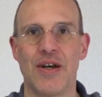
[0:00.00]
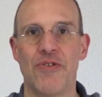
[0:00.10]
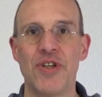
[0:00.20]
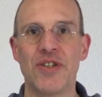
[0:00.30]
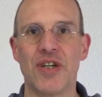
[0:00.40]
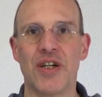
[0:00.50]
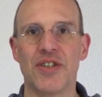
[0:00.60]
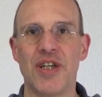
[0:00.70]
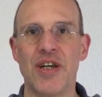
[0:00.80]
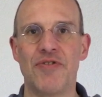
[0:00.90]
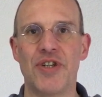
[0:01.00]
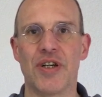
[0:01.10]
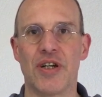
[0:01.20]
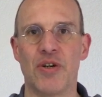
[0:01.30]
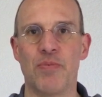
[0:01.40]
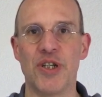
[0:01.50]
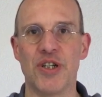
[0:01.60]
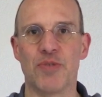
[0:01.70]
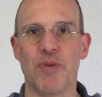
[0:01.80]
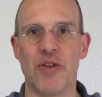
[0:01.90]
These are safety
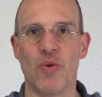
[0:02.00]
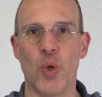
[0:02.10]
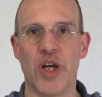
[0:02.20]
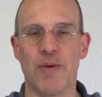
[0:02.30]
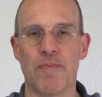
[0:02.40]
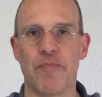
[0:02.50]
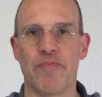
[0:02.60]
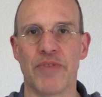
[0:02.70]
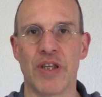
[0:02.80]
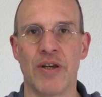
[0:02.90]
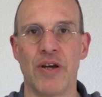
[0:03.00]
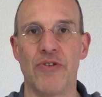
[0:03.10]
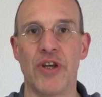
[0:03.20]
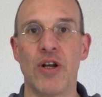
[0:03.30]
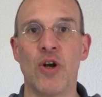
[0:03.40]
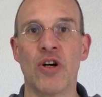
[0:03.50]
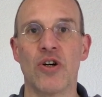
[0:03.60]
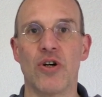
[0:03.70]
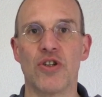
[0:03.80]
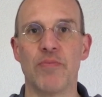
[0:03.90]
carabiners, by the way. They
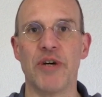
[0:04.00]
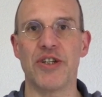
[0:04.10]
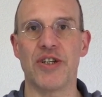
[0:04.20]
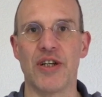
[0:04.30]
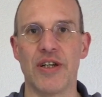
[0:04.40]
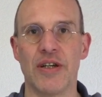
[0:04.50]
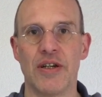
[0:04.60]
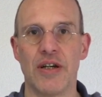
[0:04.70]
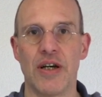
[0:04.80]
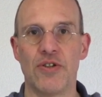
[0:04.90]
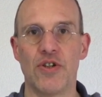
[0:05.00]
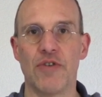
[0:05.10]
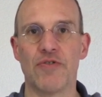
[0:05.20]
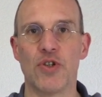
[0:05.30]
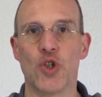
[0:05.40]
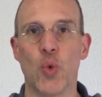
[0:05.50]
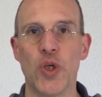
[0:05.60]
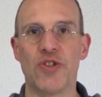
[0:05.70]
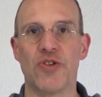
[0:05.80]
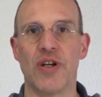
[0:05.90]
lock automatically and you have to
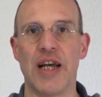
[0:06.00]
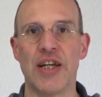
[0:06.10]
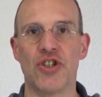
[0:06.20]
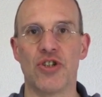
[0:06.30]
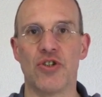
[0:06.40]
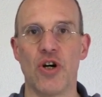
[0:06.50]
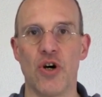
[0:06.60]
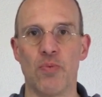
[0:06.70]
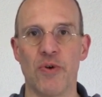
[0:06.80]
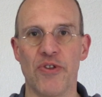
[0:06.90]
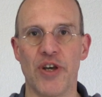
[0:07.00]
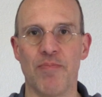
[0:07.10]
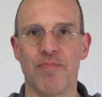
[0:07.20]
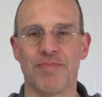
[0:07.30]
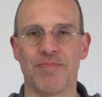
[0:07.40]
twist the latch to open them.